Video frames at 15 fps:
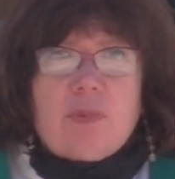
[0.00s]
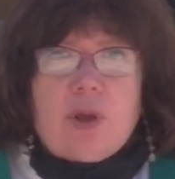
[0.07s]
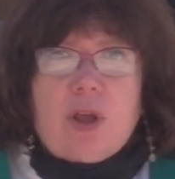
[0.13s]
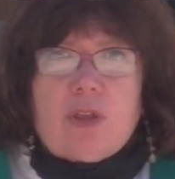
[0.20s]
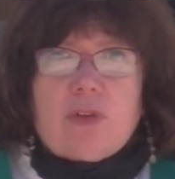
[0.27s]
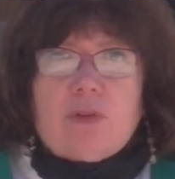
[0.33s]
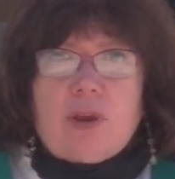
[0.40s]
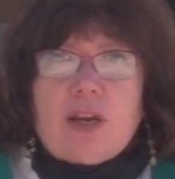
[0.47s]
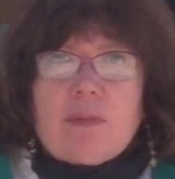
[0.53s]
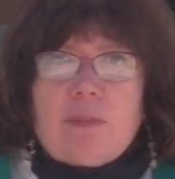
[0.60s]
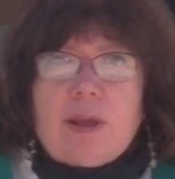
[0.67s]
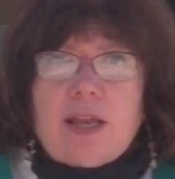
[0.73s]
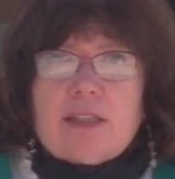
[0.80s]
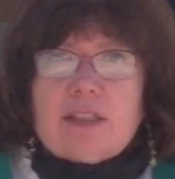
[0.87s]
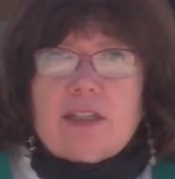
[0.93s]
Paul, the great
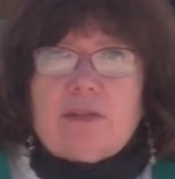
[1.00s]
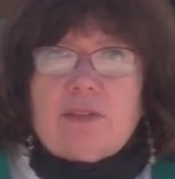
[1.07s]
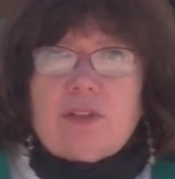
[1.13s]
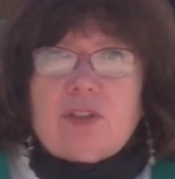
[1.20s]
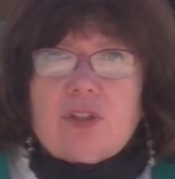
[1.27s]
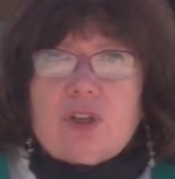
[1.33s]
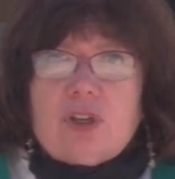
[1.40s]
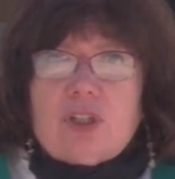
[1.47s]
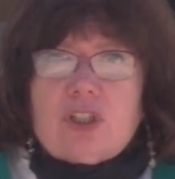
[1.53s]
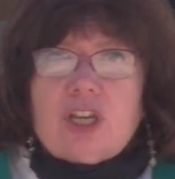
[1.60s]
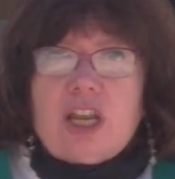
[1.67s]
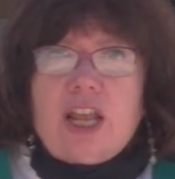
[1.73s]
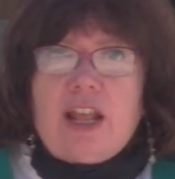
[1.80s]
apostle of the church,